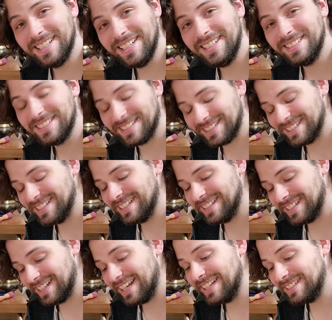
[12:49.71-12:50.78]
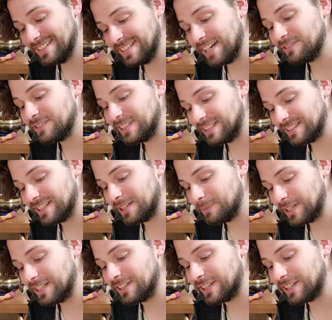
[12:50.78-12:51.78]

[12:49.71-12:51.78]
It's definitely cinnamon.